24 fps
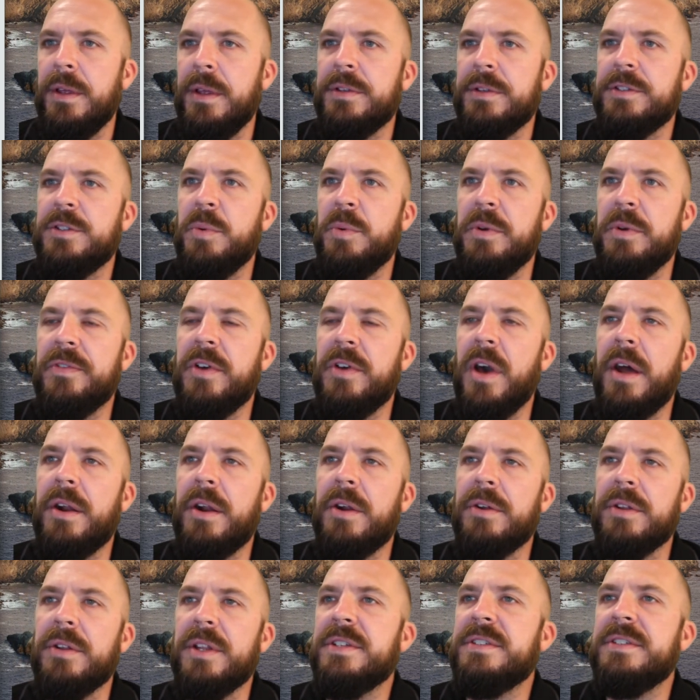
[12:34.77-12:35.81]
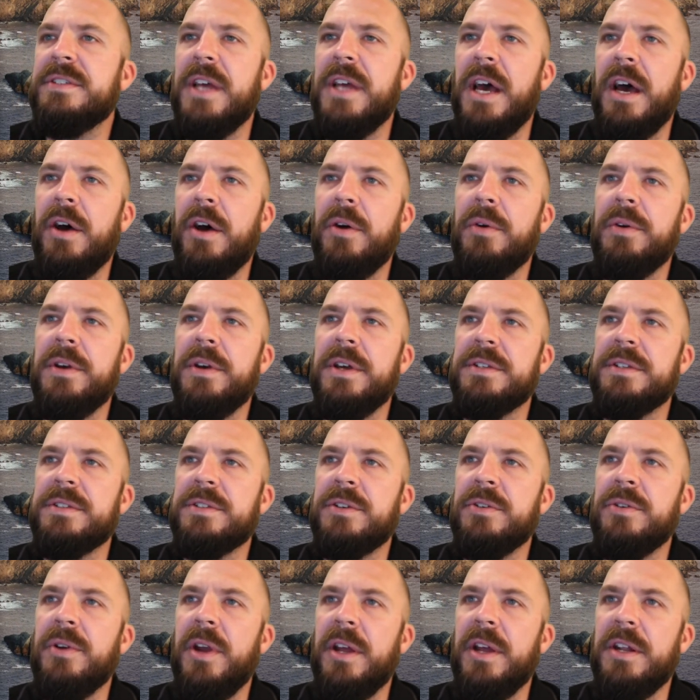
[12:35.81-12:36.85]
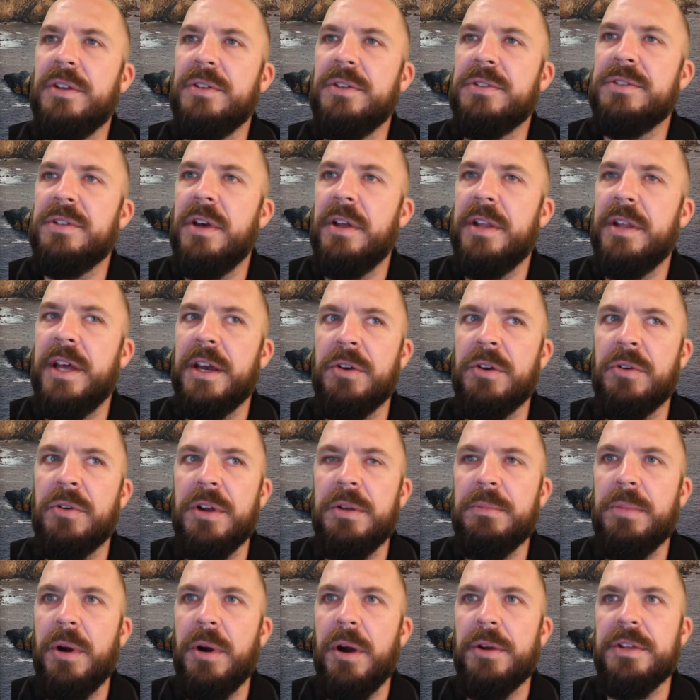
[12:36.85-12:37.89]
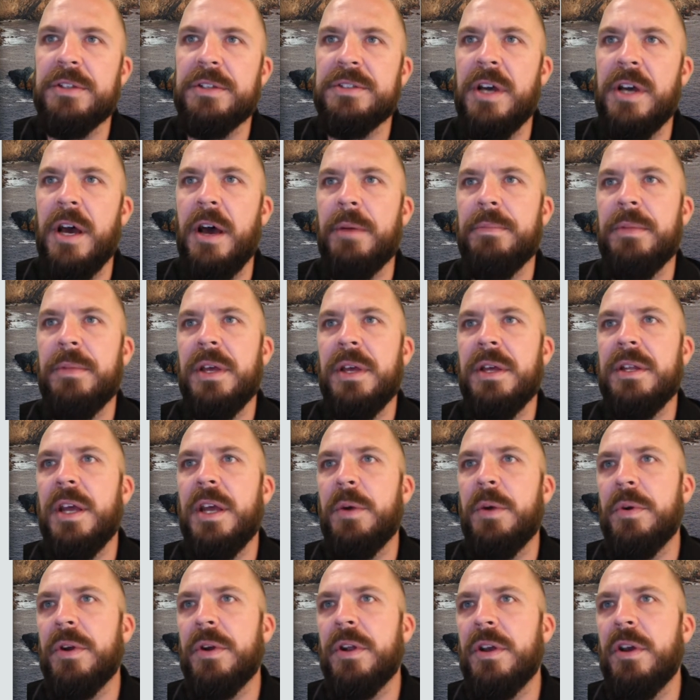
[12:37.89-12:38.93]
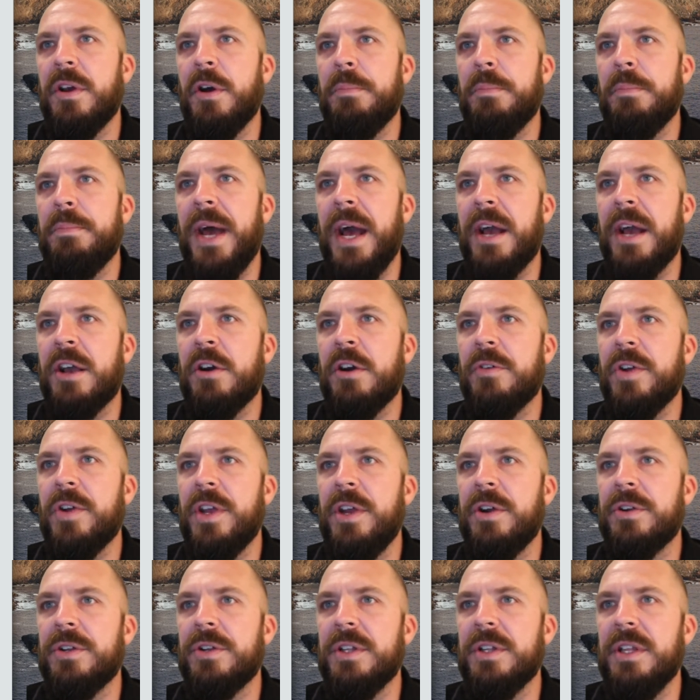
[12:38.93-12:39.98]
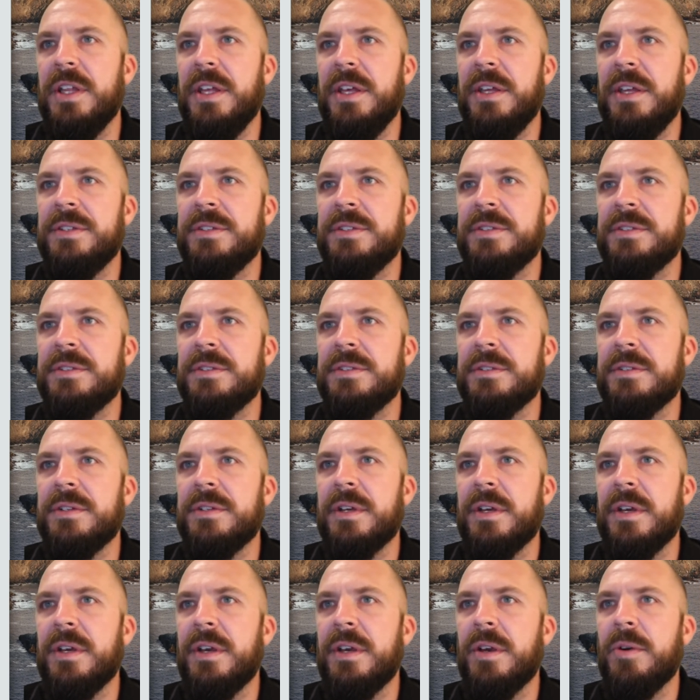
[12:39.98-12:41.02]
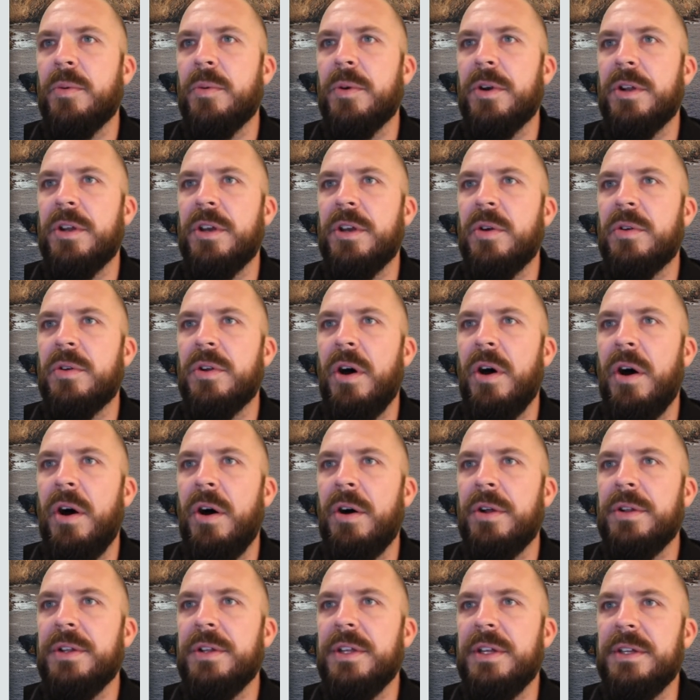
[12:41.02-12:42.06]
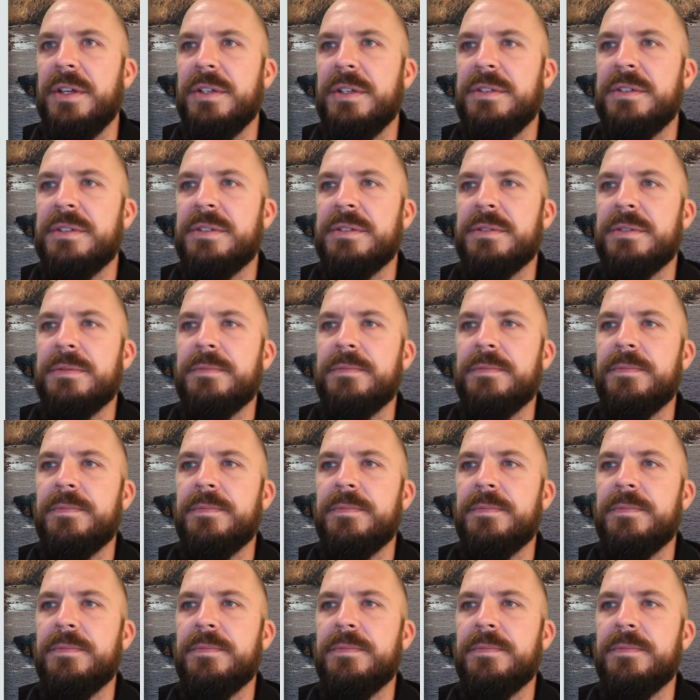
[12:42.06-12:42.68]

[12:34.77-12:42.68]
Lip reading: So we've got our list now. It's created. You saw that green bar at the top. Now we're going to go back over here to leads. We're going to go to all leads.